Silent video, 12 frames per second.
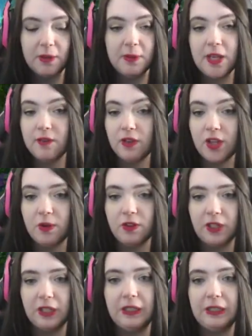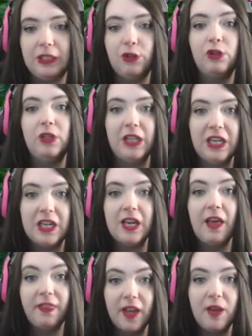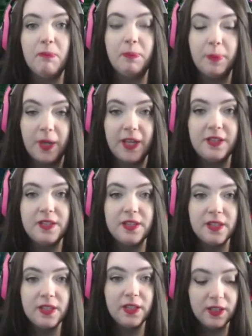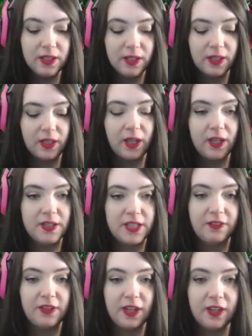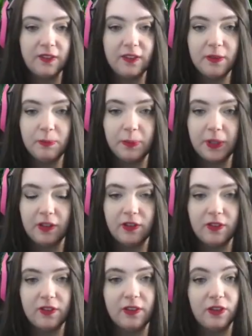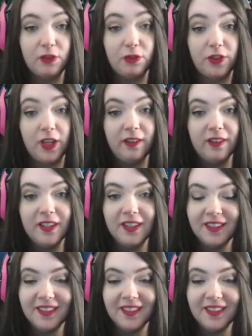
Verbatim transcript: I mean, even though it's like literally nothing but uh, Death Knights, but it's it's fun.